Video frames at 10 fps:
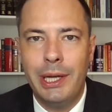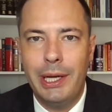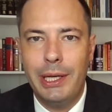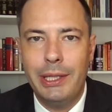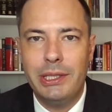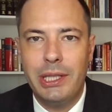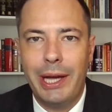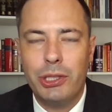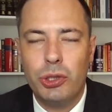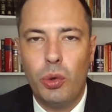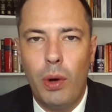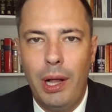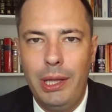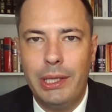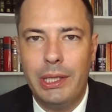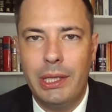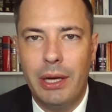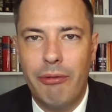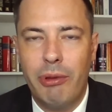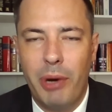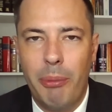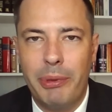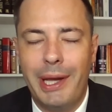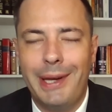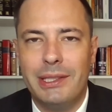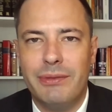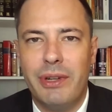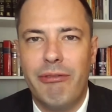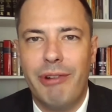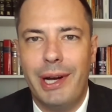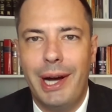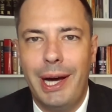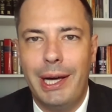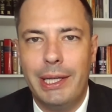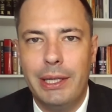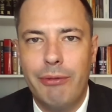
is the actual quality of the propaganda is very, very high.